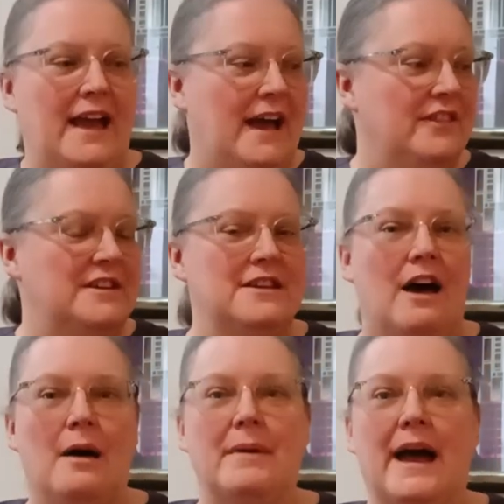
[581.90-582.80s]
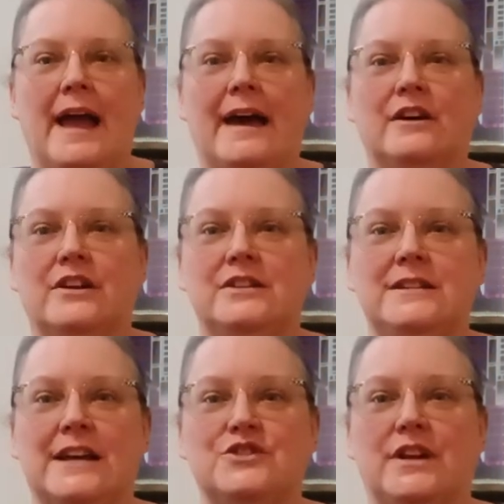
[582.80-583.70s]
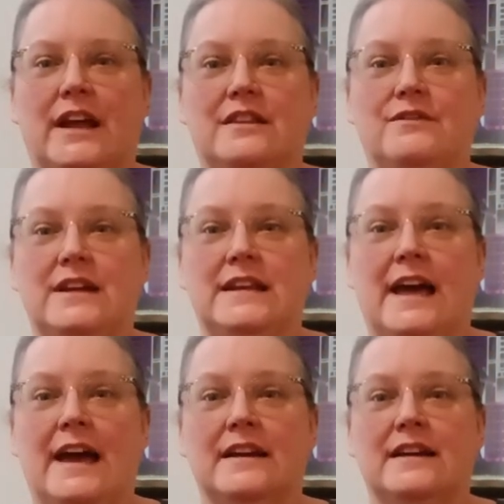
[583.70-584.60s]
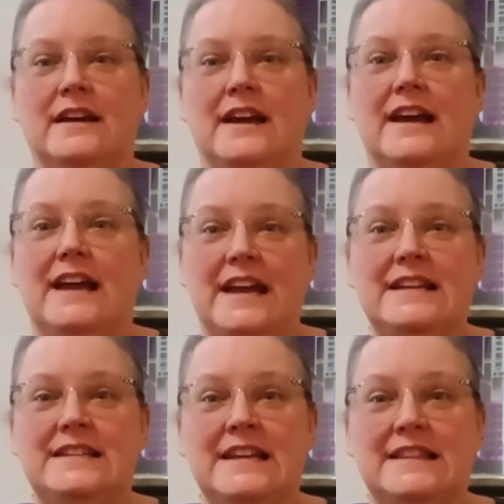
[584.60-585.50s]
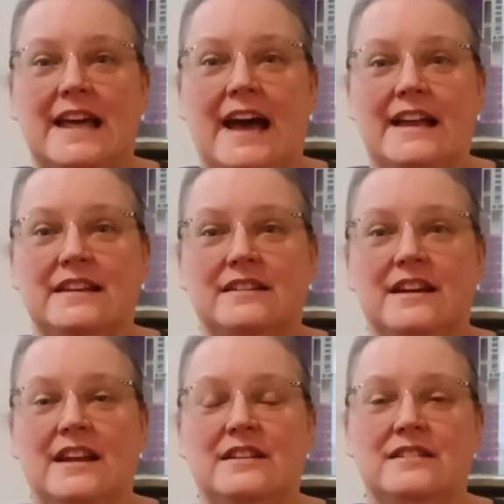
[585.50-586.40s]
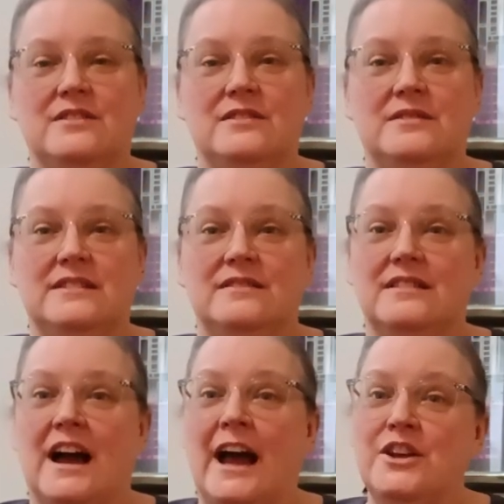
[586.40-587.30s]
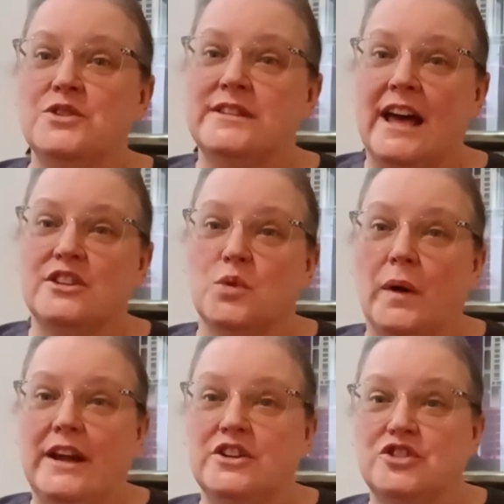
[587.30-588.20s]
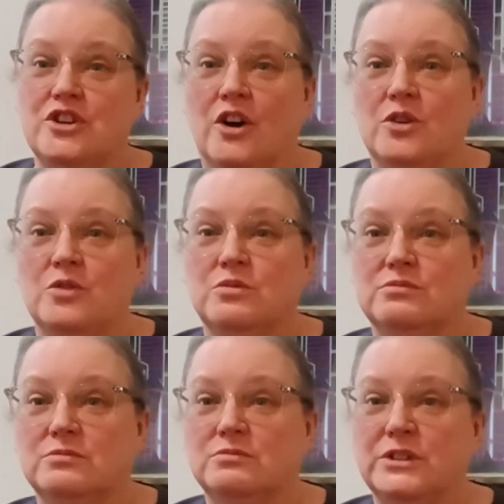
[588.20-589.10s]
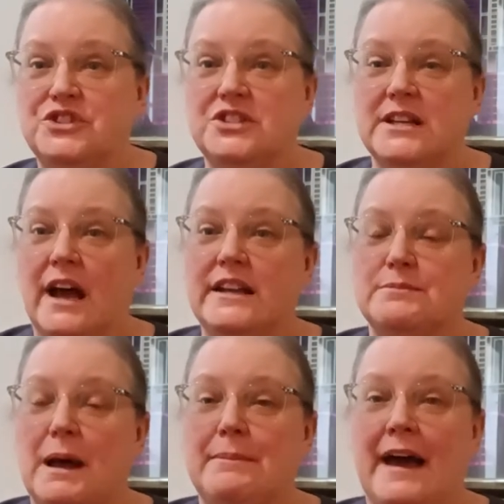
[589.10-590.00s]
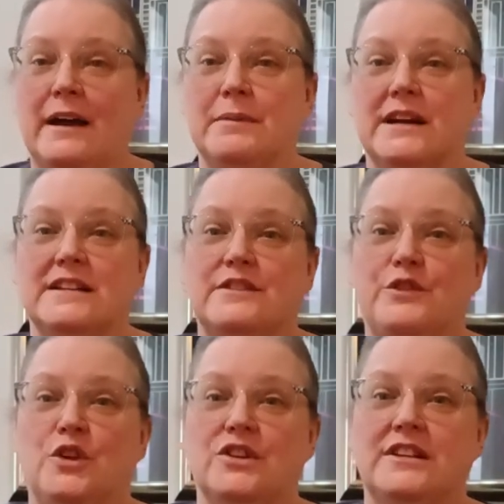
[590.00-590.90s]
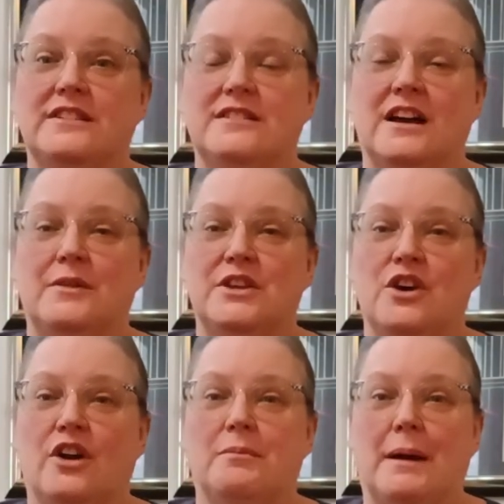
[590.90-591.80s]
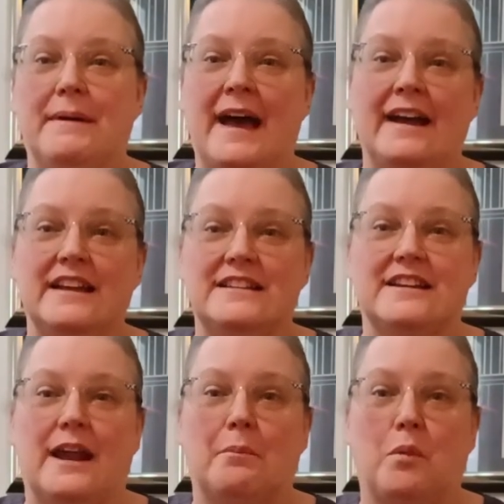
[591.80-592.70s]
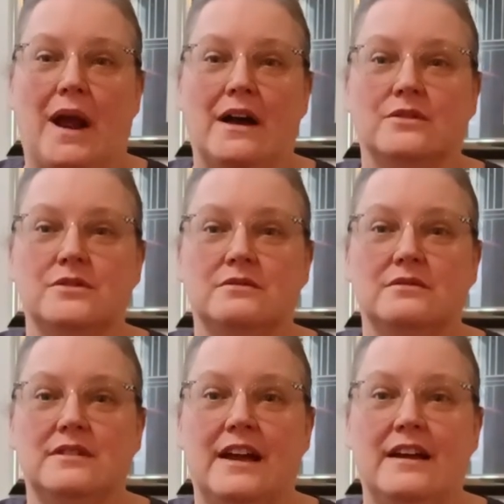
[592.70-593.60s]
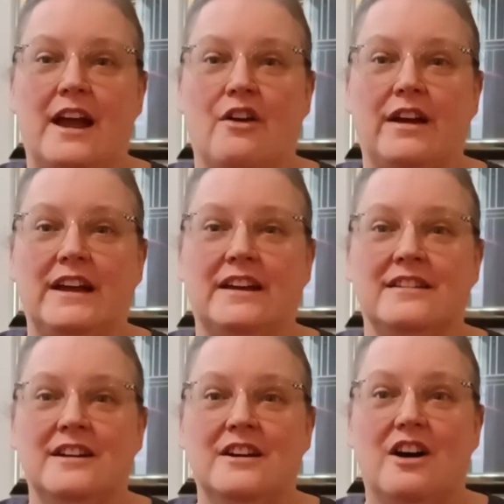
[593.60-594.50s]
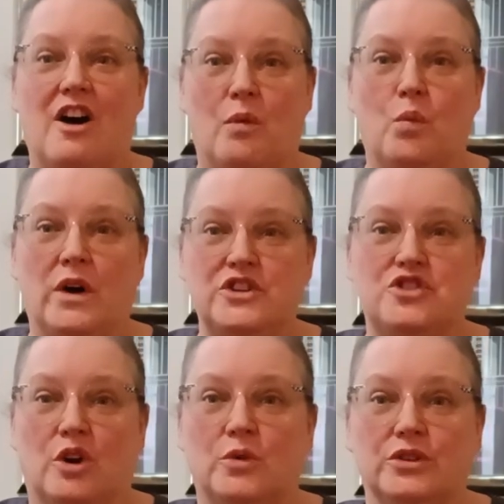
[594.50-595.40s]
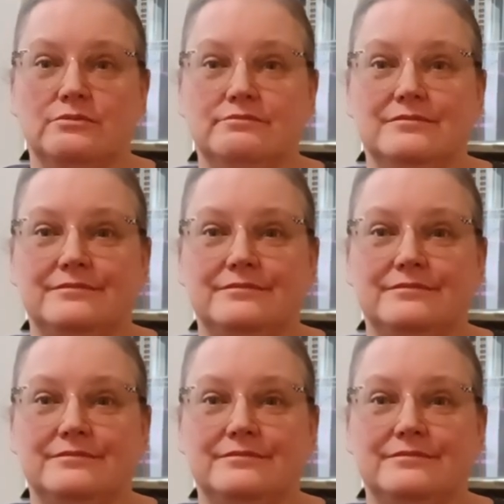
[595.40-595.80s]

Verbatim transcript: and the top I had on yesterday, the V neck, it did that. And I use that as a way to show which side is my back because if you looked at uh, the yarn on my back, it's got a brown area on one shoulder.